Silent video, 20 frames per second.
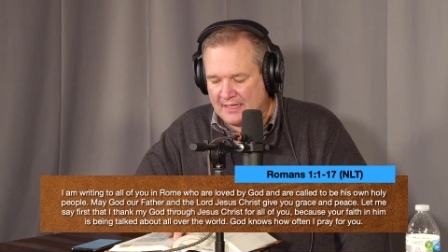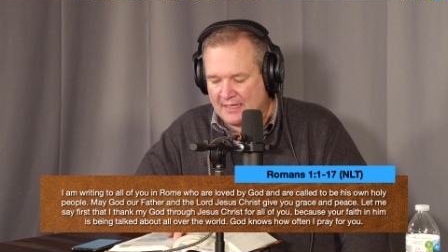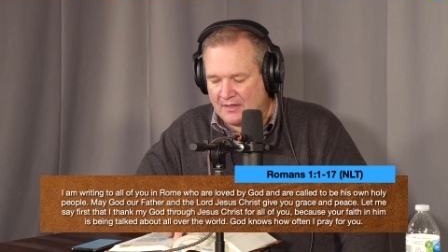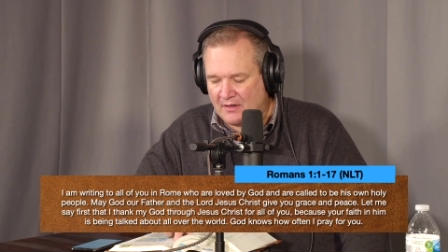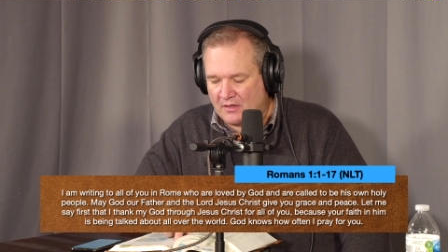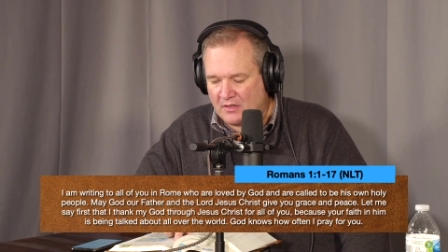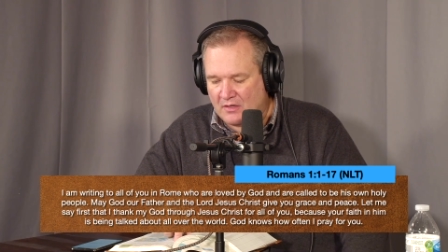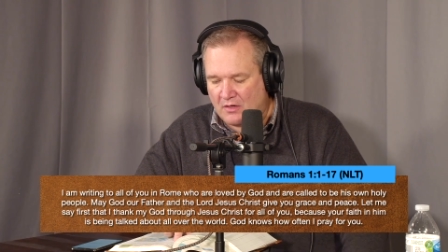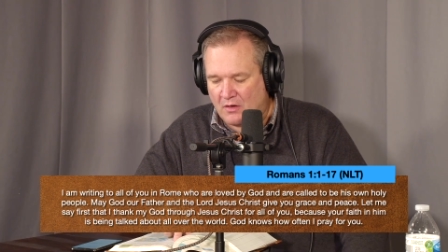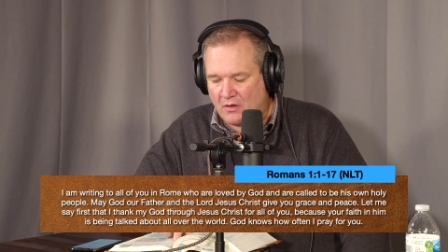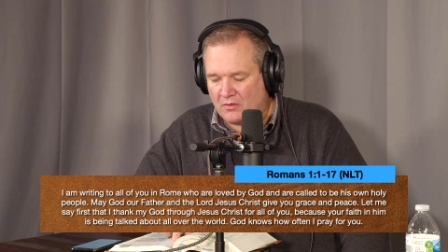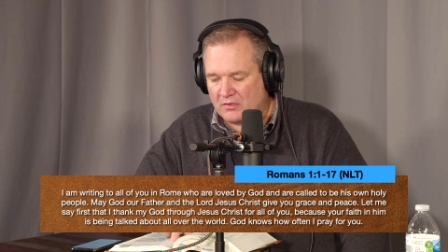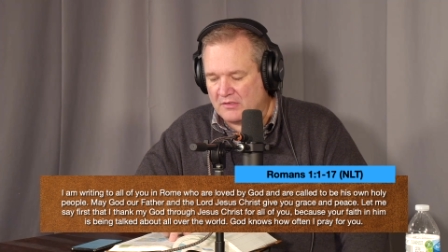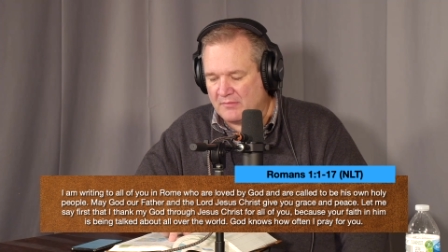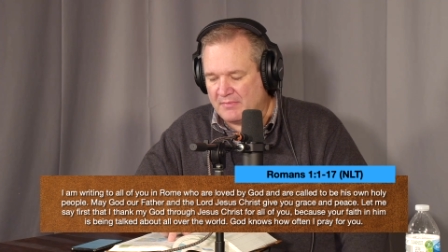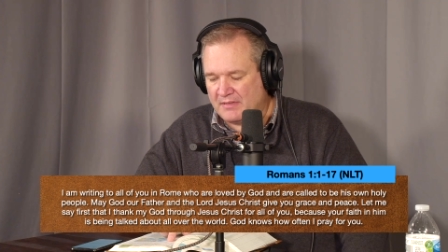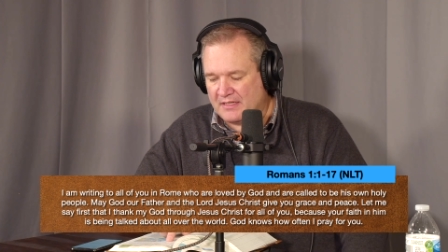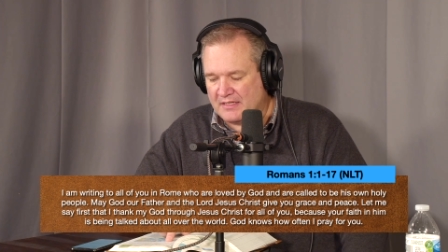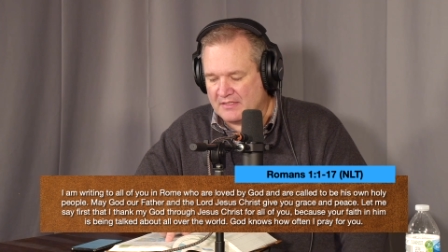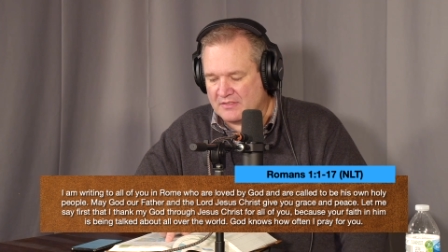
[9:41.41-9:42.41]
and are called to
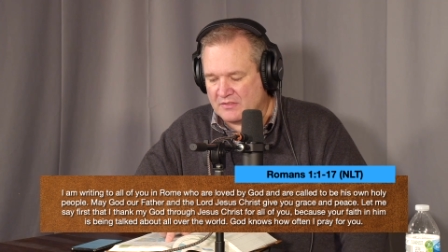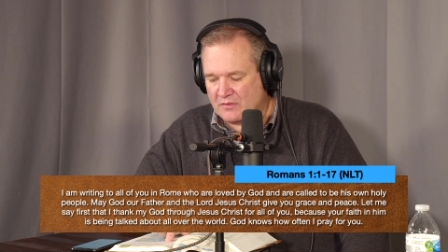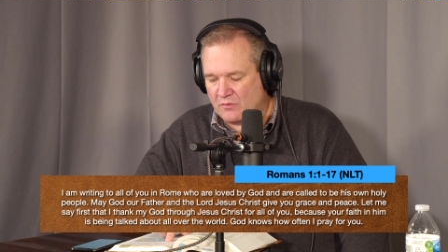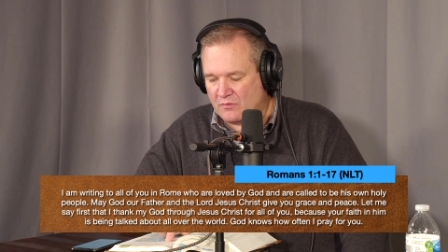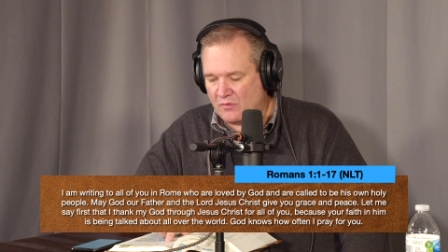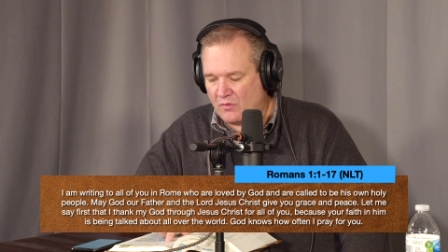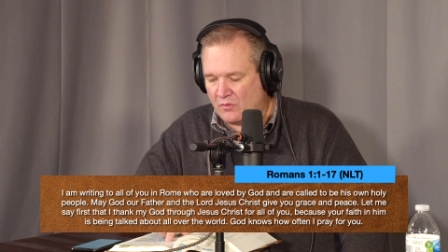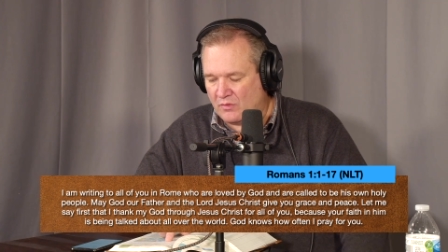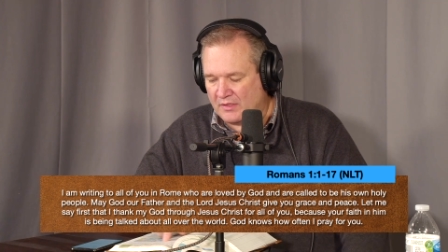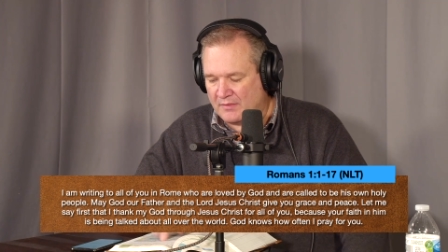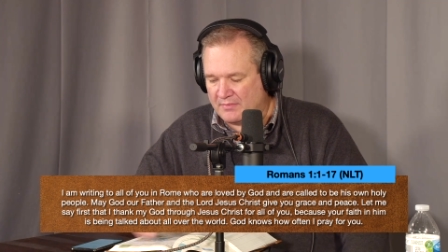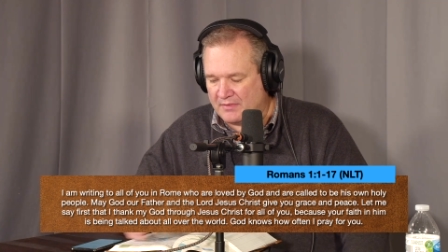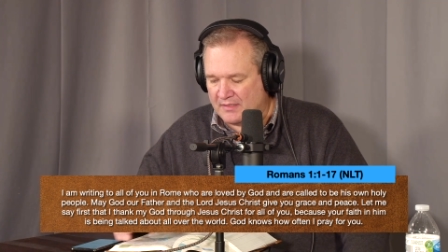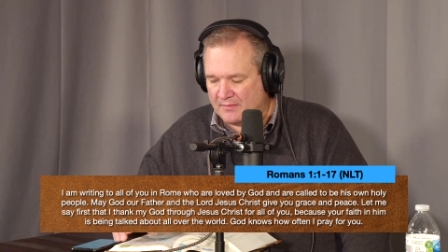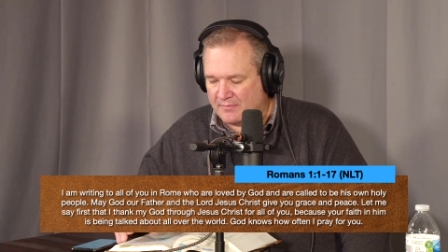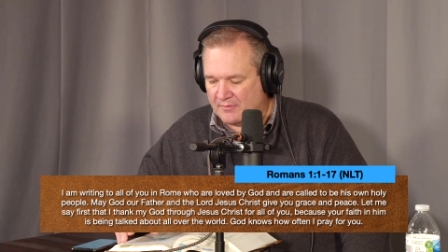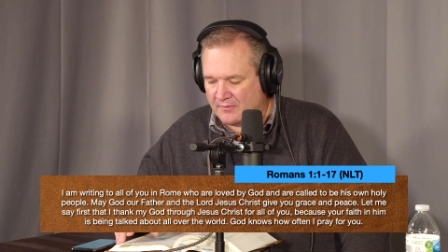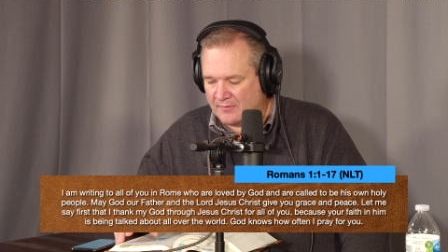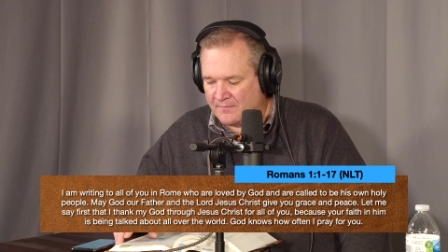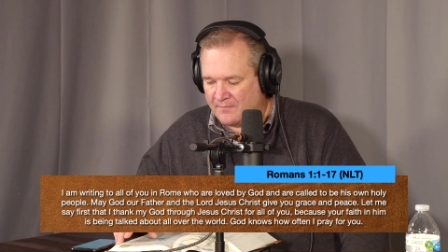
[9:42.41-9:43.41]
be his own holy
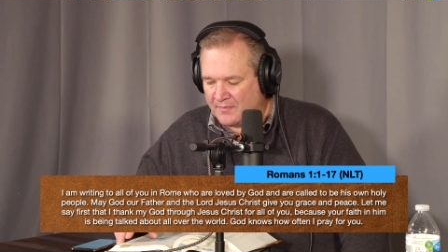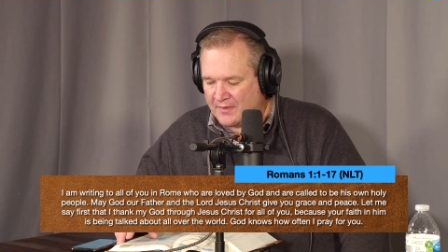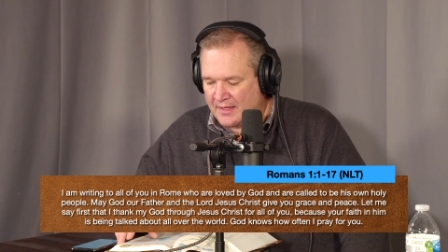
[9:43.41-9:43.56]
people.